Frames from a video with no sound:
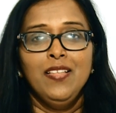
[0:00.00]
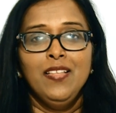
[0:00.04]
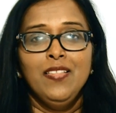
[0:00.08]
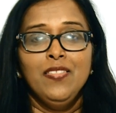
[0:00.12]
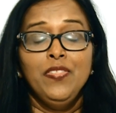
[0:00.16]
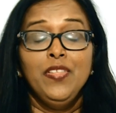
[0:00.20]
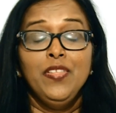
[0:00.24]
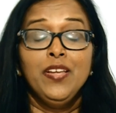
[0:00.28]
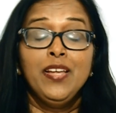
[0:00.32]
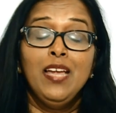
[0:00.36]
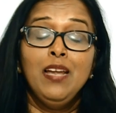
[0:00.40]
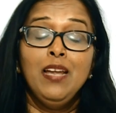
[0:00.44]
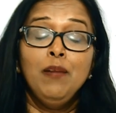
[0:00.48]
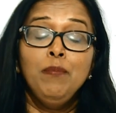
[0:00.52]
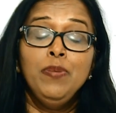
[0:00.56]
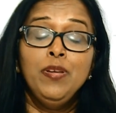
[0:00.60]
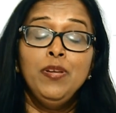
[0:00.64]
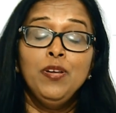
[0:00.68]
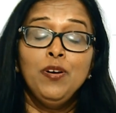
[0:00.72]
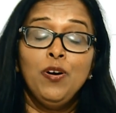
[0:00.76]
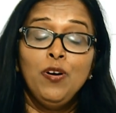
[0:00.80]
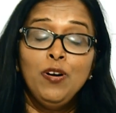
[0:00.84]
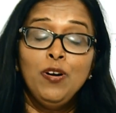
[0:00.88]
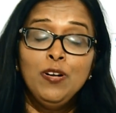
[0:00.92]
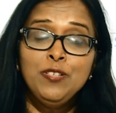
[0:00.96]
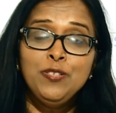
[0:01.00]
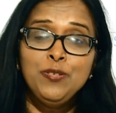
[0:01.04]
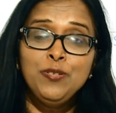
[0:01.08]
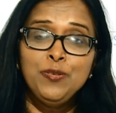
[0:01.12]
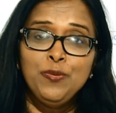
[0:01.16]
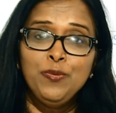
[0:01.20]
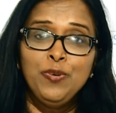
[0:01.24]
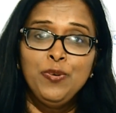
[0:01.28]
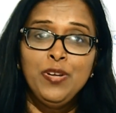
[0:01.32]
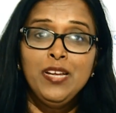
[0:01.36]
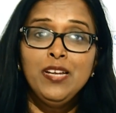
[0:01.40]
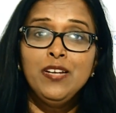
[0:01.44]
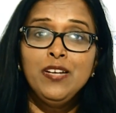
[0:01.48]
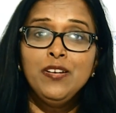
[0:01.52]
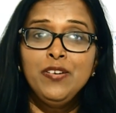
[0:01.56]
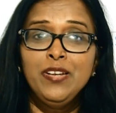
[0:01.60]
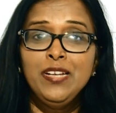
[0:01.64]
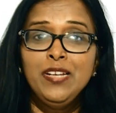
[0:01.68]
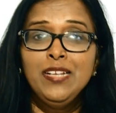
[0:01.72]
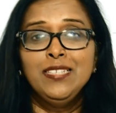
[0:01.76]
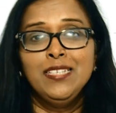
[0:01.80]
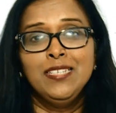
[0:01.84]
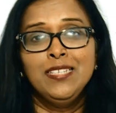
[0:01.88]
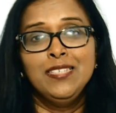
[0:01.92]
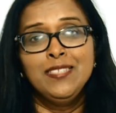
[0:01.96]
There can be also
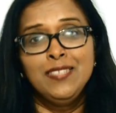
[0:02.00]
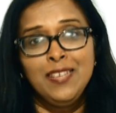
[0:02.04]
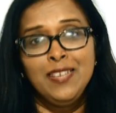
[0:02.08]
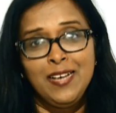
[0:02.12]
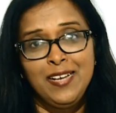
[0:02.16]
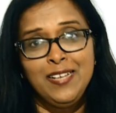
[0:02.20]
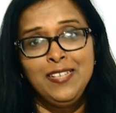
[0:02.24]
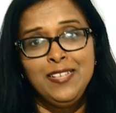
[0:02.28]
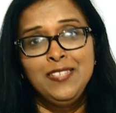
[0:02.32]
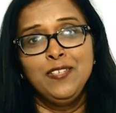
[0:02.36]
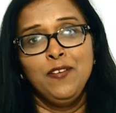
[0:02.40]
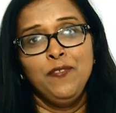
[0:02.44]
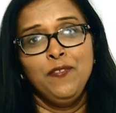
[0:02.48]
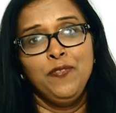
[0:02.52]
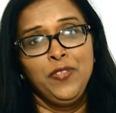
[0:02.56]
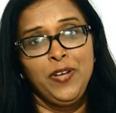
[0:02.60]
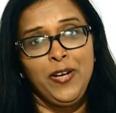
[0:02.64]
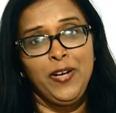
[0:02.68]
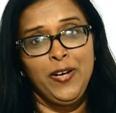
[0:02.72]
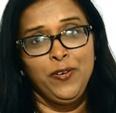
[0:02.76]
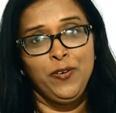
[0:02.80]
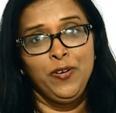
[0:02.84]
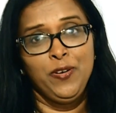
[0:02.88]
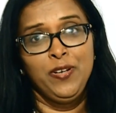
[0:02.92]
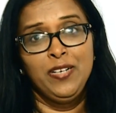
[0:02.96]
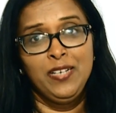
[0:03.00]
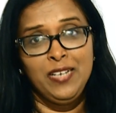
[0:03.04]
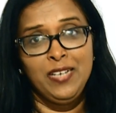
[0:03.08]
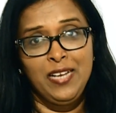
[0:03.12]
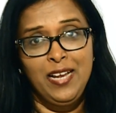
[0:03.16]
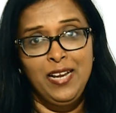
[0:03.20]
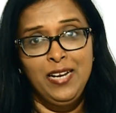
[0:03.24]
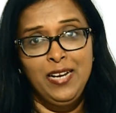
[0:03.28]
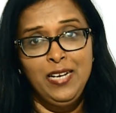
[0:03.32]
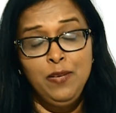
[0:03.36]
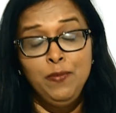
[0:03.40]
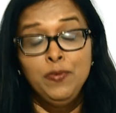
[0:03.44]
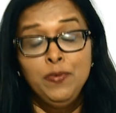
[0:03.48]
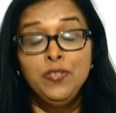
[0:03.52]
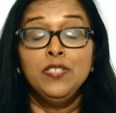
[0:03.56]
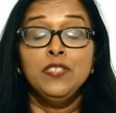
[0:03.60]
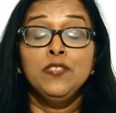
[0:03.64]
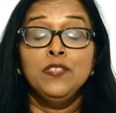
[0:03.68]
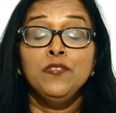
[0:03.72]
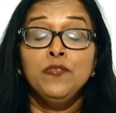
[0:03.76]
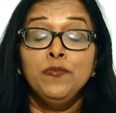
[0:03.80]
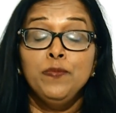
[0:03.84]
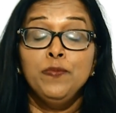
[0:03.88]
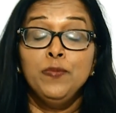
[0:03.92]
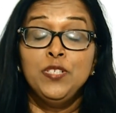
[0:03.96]
increase in size of thyroid gland, which
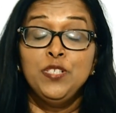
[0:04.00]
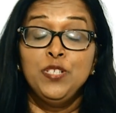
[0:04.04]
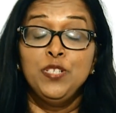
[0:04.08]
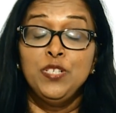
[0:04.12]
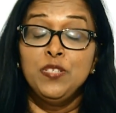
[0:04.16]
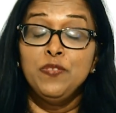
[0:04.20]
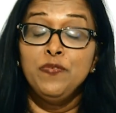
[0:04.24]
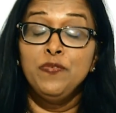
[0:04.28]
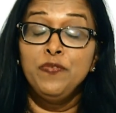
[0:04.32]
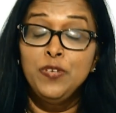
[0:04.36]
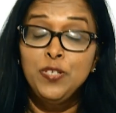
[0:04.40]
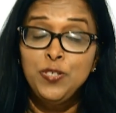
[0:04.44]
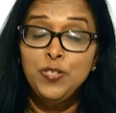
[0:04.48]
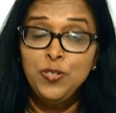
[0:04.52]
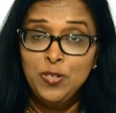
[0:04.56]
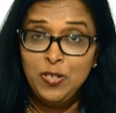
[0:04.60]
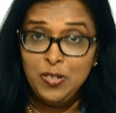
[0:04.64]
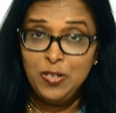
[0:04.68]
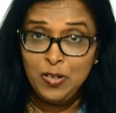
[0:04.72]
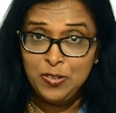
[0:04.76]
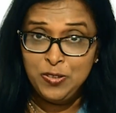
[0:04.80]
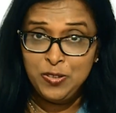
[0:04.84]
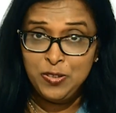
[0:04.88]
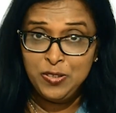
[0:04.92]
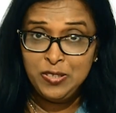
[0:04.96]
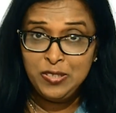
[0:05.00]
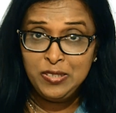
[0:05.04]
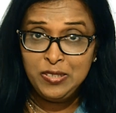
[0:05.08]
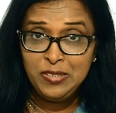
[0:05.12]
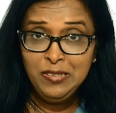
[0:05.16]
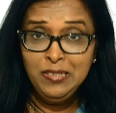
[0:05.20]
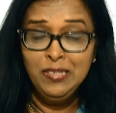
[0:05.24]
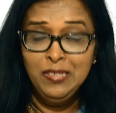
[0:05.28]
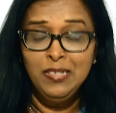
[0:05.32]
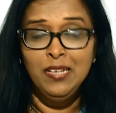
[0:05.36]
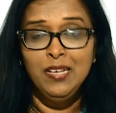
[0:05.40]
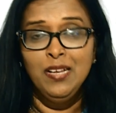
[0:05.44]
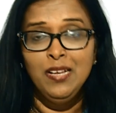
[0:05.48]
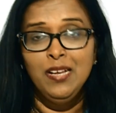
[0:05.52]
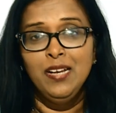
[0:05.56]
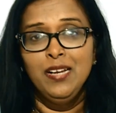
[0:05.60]
is physiological,